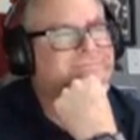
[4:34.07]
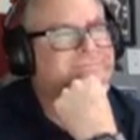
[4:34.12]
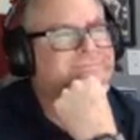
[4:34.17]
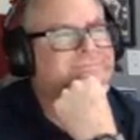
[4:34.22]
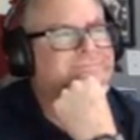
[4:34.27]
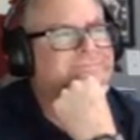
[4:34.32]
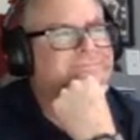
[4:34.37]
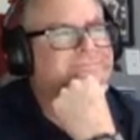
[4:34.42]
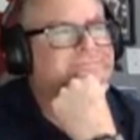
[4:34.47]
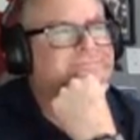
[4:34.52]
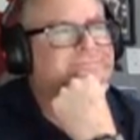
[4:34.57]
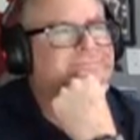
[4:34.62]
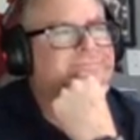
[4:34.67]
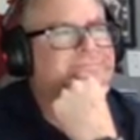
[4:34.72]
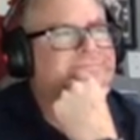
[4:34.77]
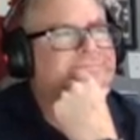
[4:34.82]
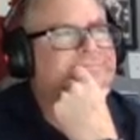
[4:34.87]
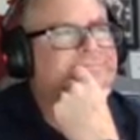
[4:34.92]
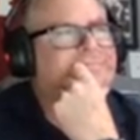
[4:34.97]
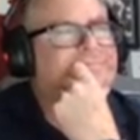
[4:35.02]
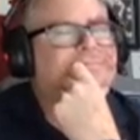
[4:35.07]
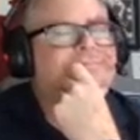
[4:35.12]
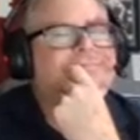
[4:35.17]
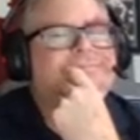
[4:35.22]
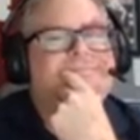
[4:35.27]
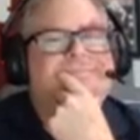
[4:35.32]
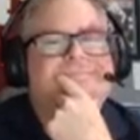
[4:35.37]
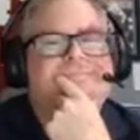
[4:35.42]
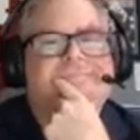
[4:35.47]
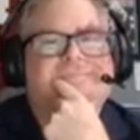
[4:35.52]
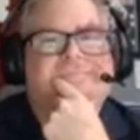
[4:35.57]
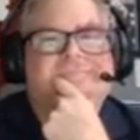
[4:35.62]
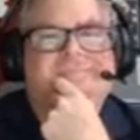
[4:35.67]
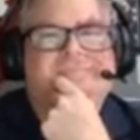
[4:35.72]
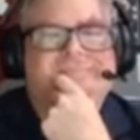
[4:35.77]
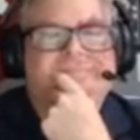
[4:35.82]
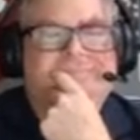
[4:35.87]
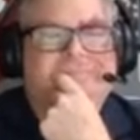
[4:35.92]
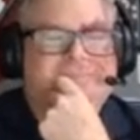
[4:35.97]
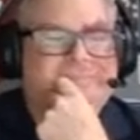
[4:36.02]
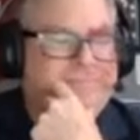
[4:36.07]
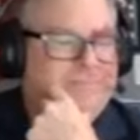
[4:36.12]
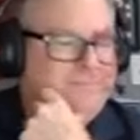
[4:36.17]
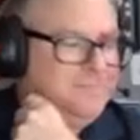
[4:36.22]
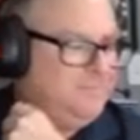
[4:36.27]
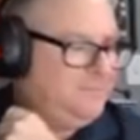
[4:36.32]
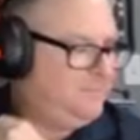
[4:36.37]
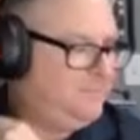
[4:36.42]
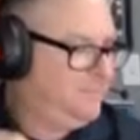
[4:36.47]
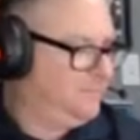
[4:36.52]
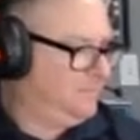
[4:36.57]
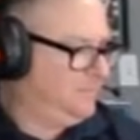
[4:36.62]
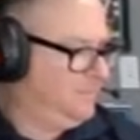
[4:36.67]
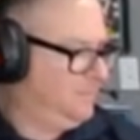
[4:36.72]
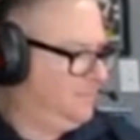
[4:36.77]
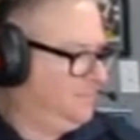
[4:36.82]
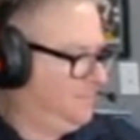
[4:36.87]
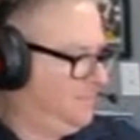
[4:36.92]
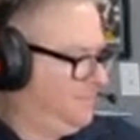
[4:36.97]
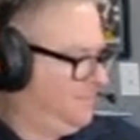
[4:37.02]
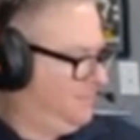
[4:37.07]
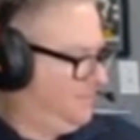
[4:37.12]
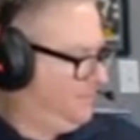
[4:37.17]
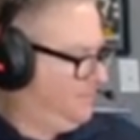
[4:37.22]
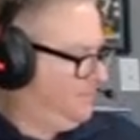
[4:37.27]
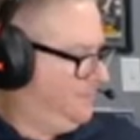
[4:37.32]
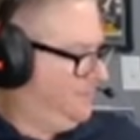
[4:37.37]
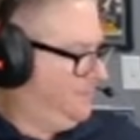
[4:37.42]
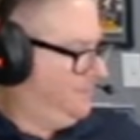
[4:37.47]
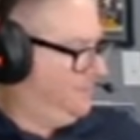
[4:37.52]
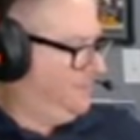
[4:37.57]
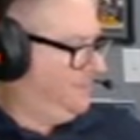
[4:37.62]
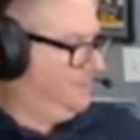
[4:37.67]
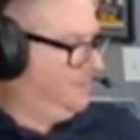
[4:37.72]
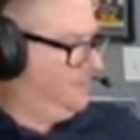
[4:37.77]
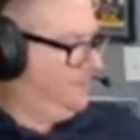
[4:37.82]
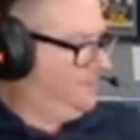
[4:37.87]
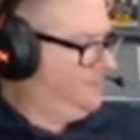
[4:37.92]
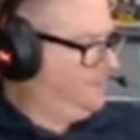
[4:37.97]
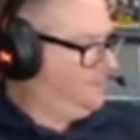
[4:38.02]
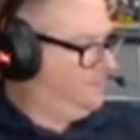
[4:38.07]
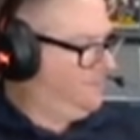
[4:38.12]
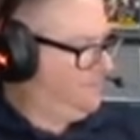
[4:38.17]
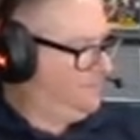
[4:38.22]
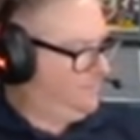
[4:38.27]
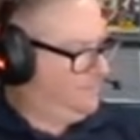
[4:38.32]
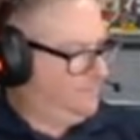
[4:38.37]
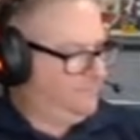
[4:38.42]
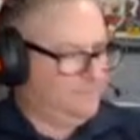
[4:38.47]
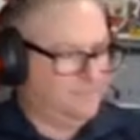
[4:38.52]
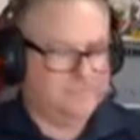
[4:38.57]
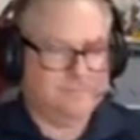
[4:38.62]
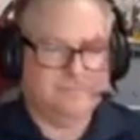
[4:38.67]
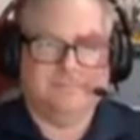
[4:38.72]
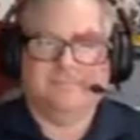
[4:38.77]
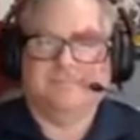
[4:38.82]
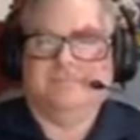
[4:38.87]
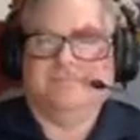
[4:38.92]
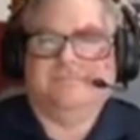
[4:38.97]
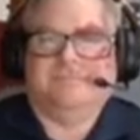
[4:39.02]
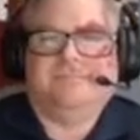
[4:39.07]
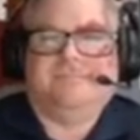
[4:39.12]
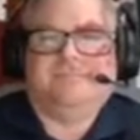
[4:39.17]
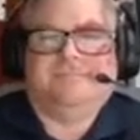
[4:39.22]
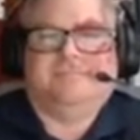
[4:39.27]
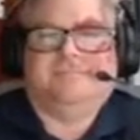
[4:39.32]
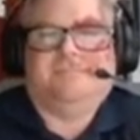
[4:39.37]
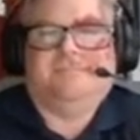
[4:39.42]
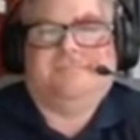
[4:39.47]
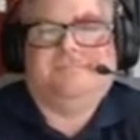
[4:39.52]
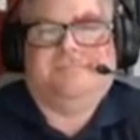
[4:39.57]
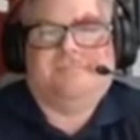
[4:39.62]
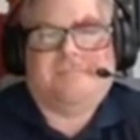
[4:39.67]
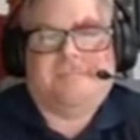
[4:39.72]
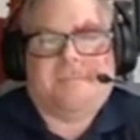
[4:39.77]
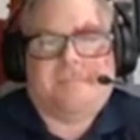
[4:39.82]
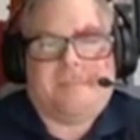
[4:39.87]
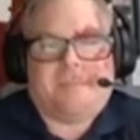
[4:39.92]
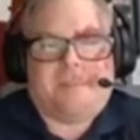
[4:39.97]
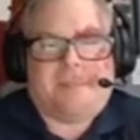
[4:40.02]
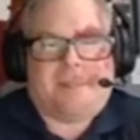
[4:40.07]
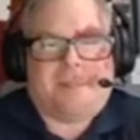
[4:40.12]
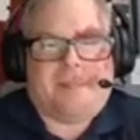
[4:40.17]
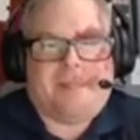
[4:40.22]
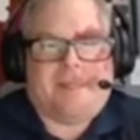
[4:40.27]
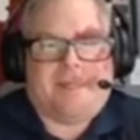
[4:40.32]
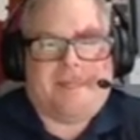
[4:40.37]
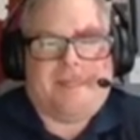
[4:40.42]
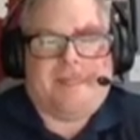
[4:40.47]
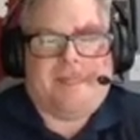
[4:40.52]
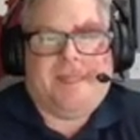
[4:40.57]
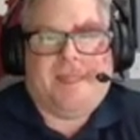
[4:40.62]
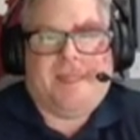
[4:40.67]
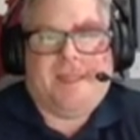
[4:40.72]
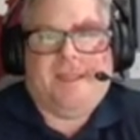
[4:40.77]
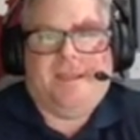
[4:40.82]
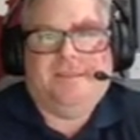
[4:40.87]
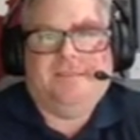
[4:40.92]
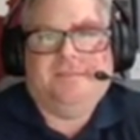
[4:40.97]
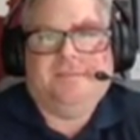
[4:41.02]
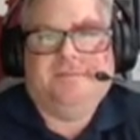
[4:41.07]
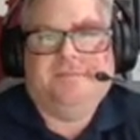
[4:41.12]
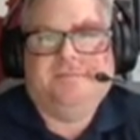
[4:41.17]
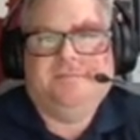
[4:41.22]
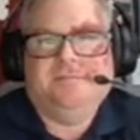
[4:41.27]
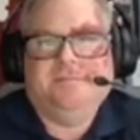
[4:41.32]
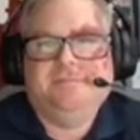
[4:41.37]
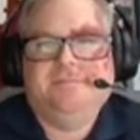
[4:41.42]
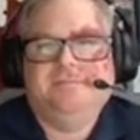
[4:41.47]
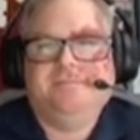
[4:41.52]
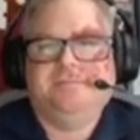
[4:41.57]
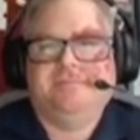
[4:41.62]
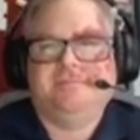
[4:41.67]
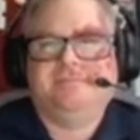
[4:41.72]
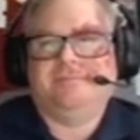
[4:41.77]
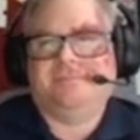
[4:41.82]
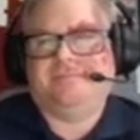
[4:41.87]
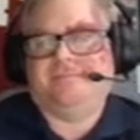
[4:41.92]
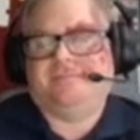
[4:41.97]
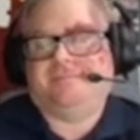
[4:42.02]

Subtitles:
(silent)